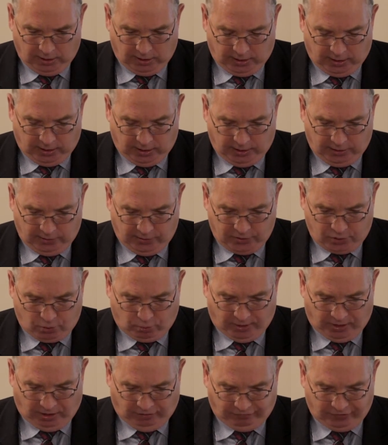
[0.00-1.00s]
on the
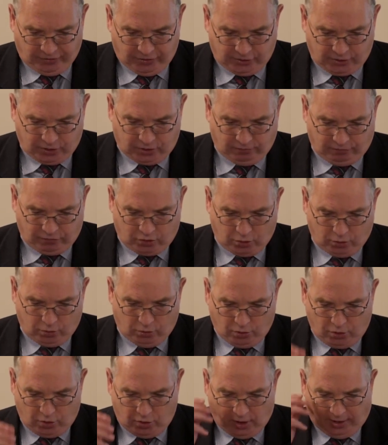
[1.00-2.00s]
21st of
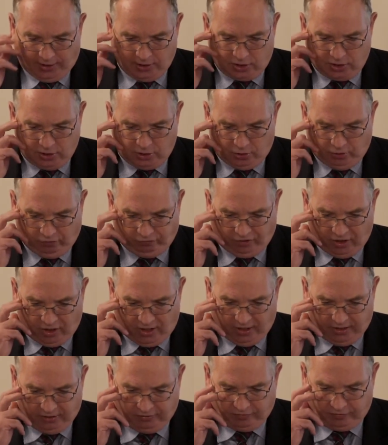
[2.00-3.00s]
June
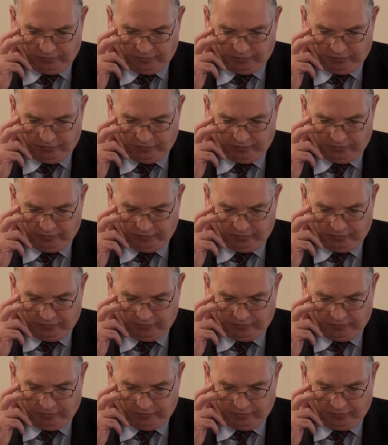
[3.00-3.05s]
1905.